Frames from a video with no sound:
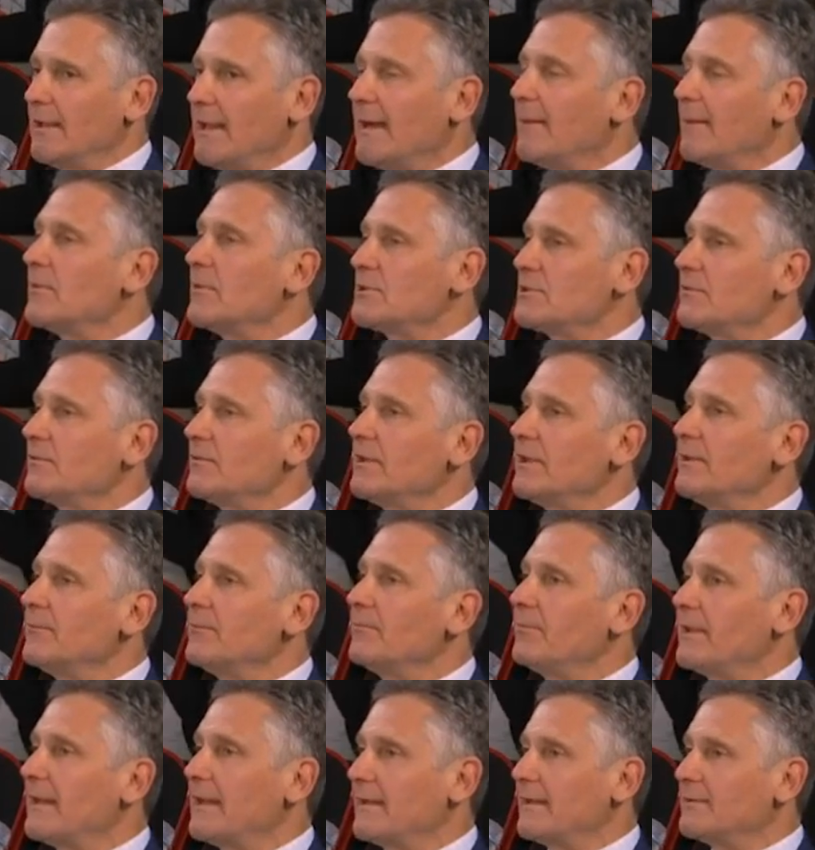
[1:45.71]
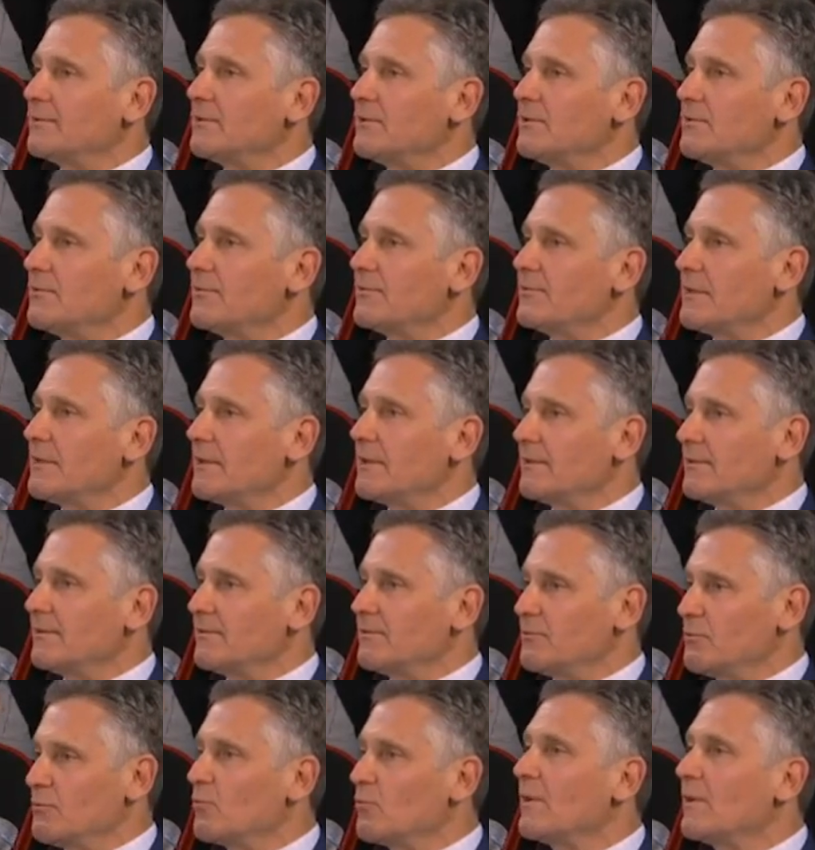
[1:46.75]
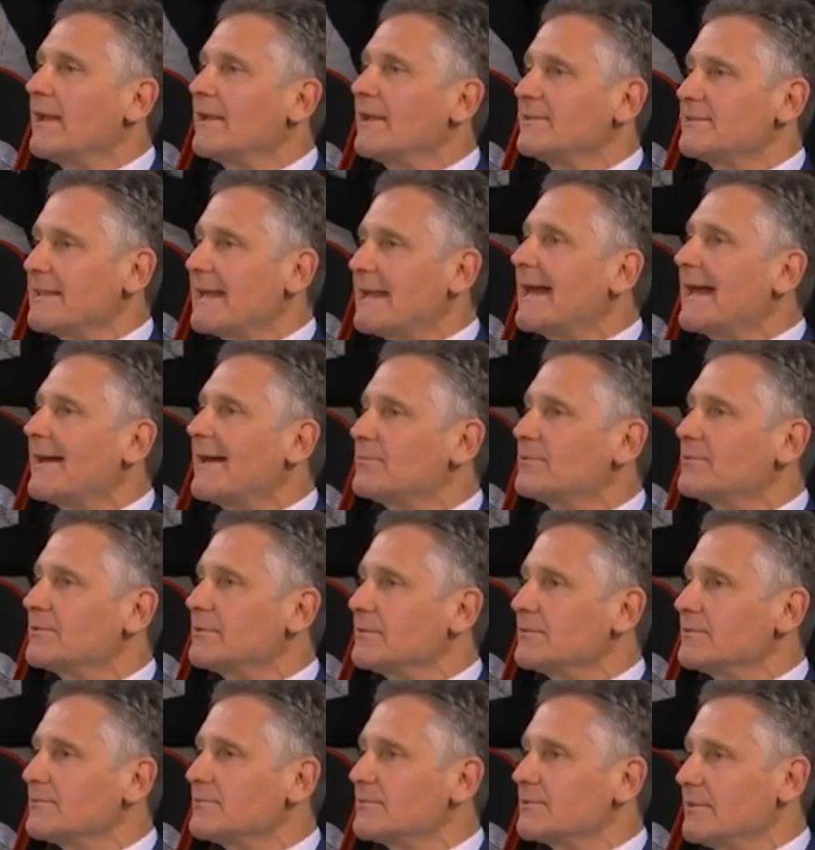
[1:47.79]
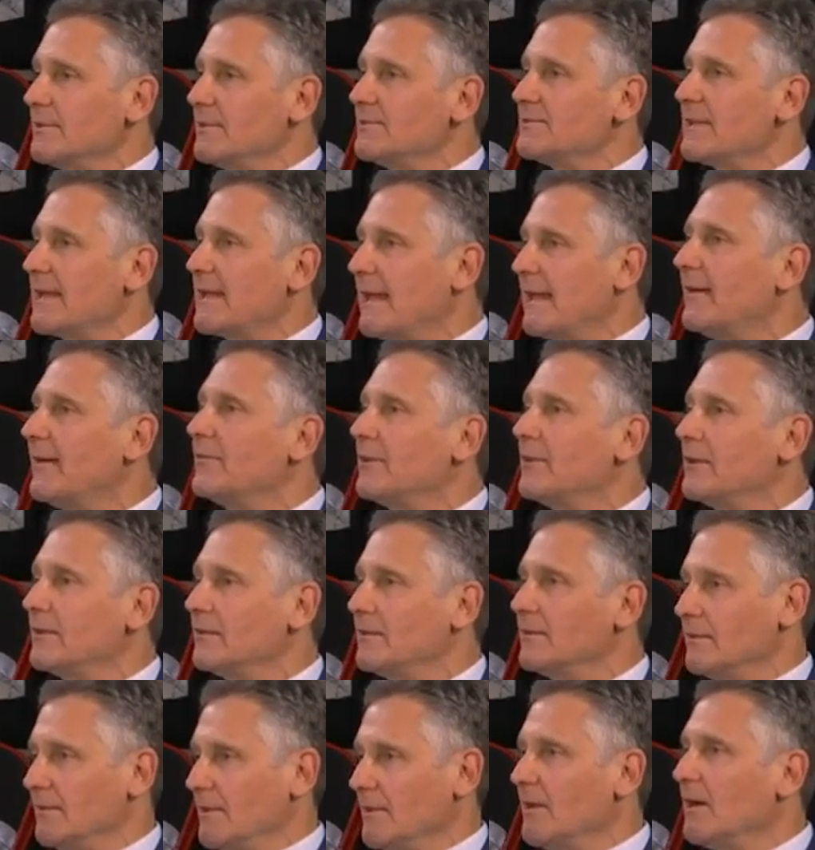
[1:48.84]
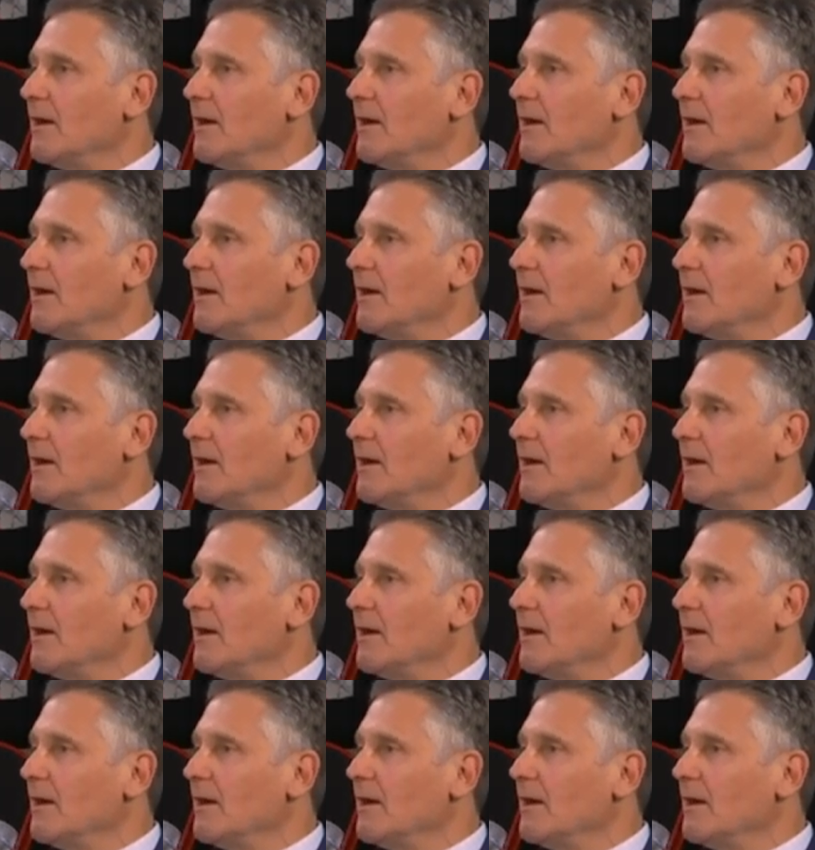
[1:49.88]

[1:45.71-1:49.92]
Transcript: how much of an impact do you think Durant's absence is having